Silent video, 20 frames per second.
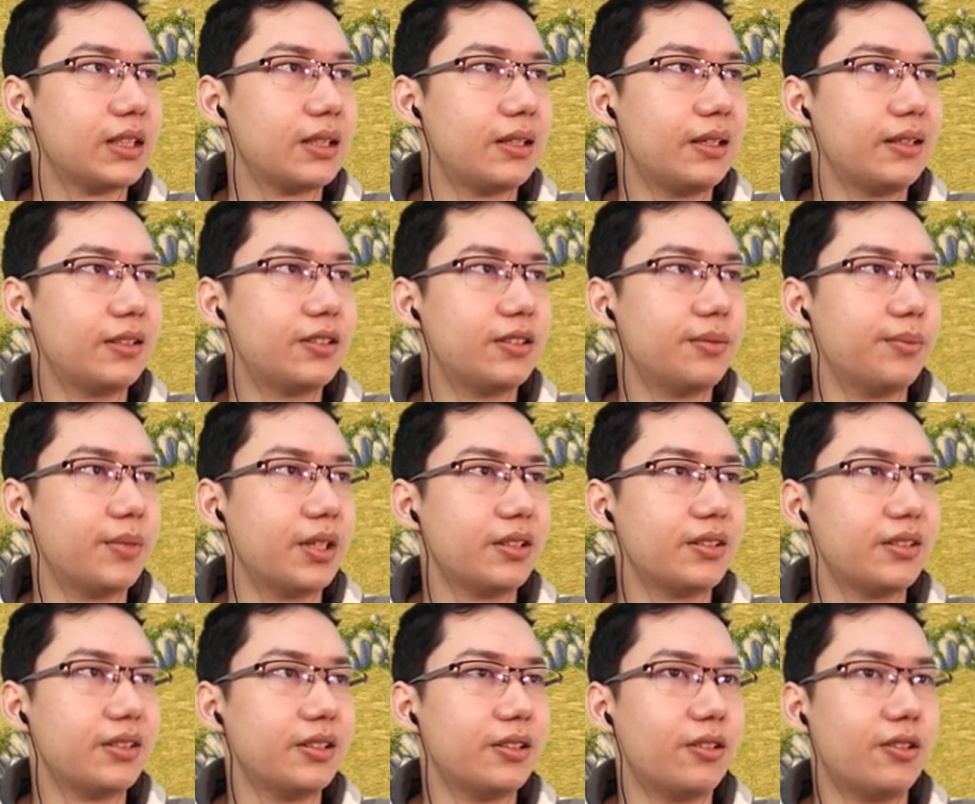Click to
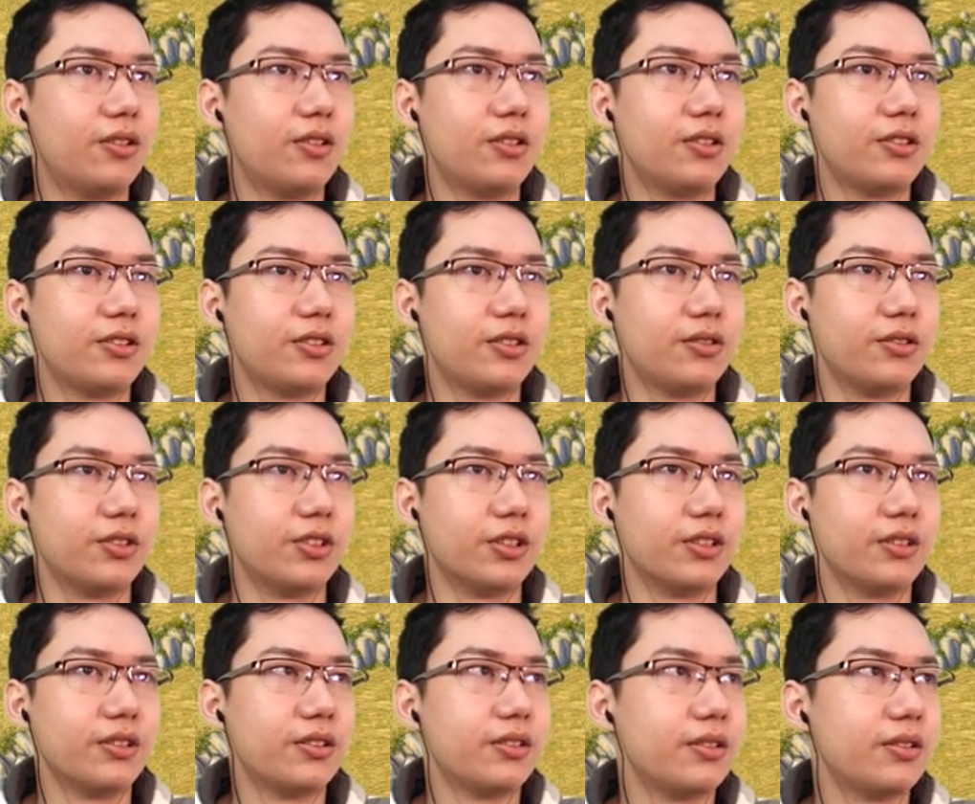muster all
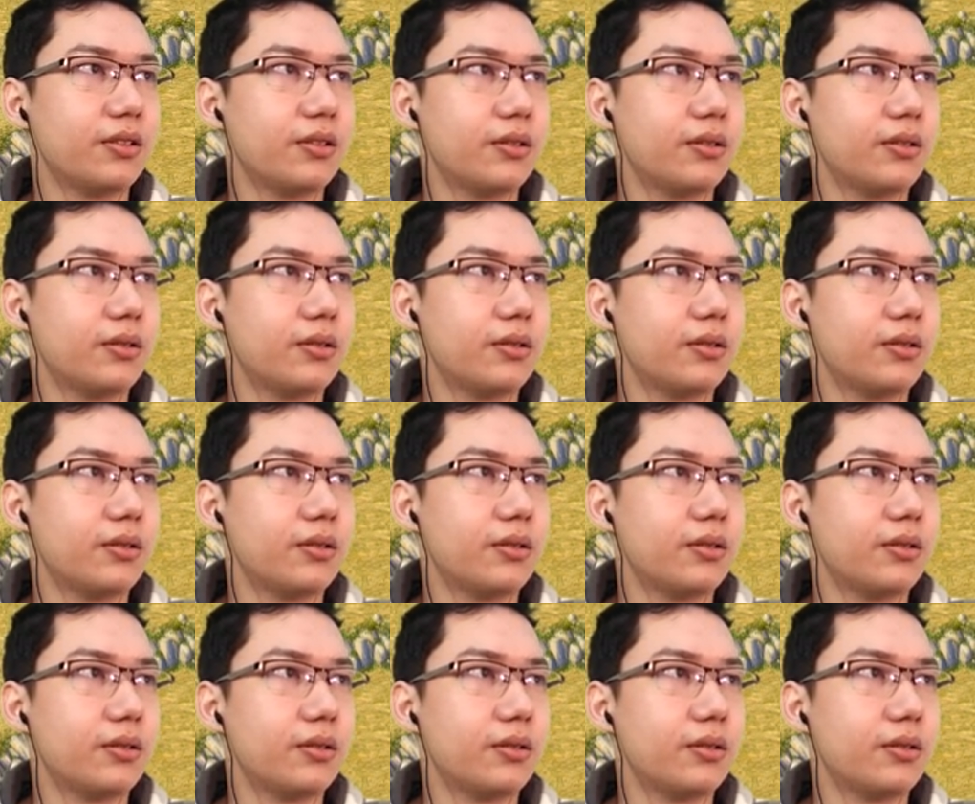soldiers.